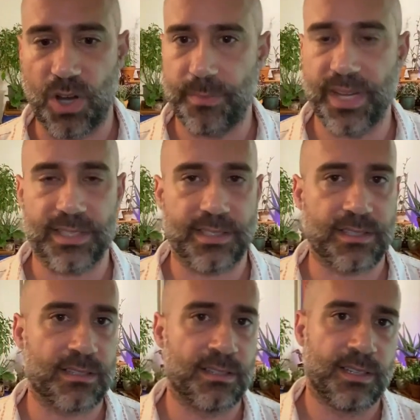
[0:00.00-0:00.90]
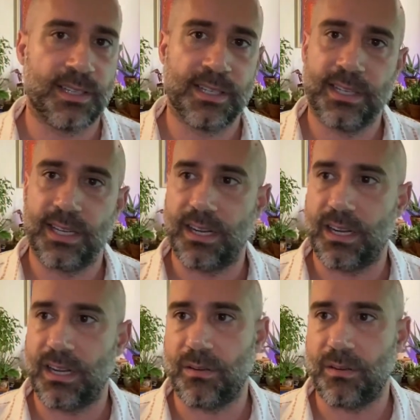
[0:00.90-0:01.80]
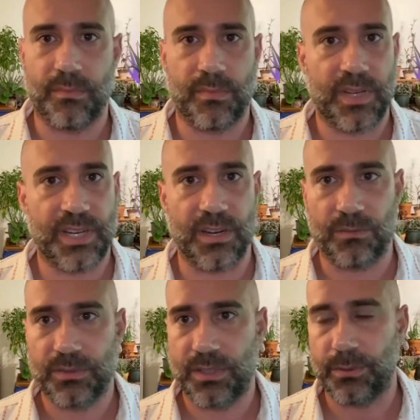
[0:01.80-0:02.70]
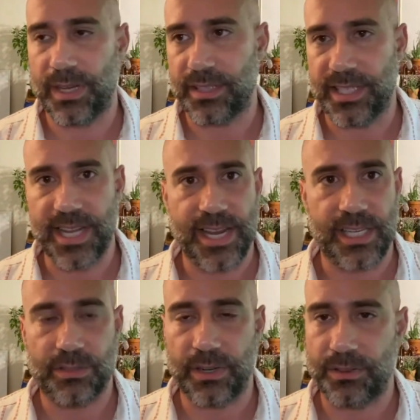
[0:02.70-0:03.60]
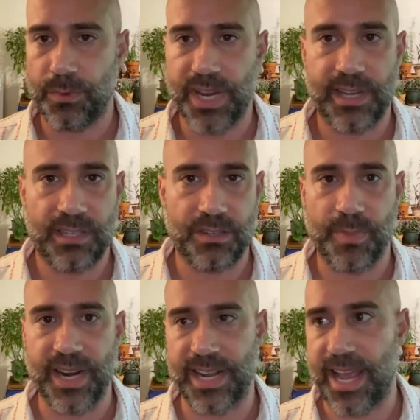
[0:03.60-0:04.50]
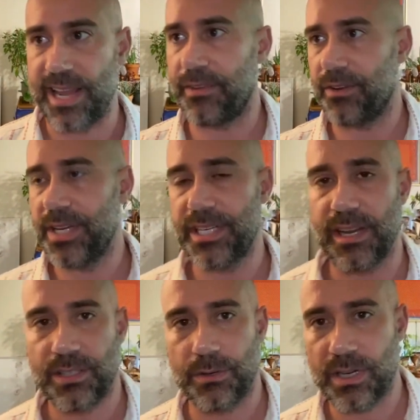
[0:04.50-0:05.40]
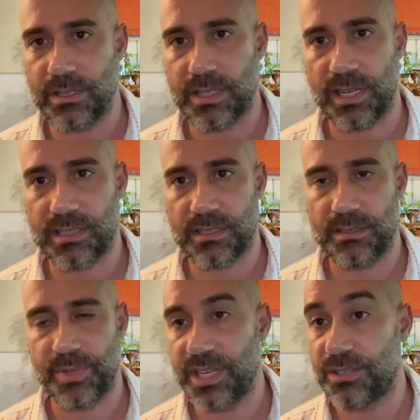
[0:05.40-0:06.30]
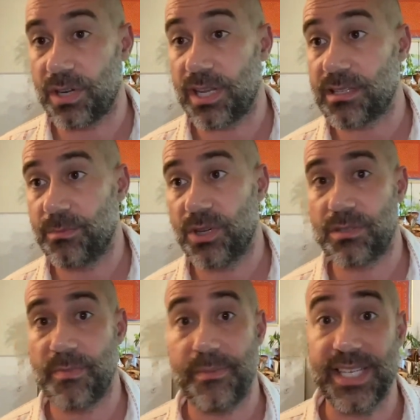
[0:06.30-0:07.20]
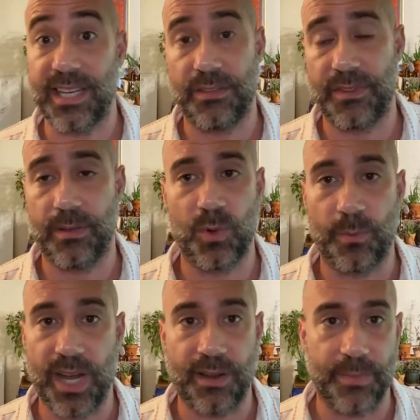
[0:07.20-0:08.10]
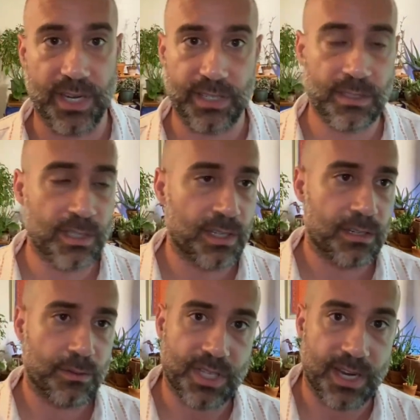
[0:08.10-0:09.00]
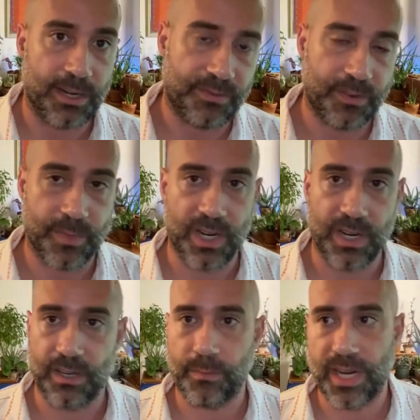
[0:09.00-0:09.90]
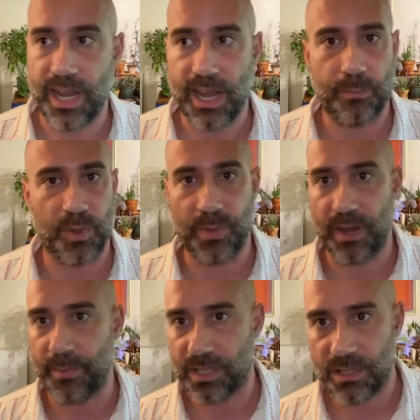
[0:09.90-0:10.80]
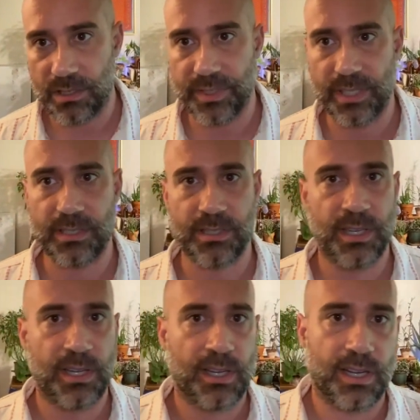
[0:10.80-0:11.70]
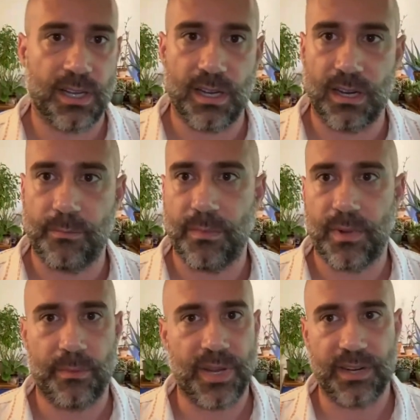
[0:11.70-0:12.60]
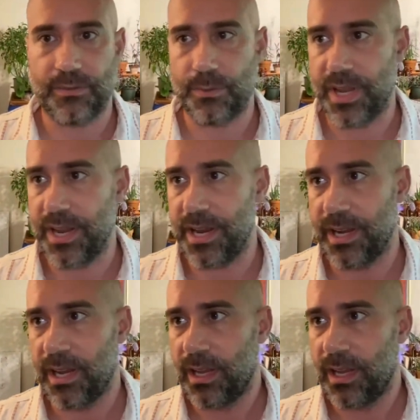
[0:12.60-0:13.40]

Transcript: bets, throughout the days, throughout the weeks. You're betting, hey, if I reach out to 100 potential customers, maybe 10 of them will sign up for my app or buy my service. I bet if we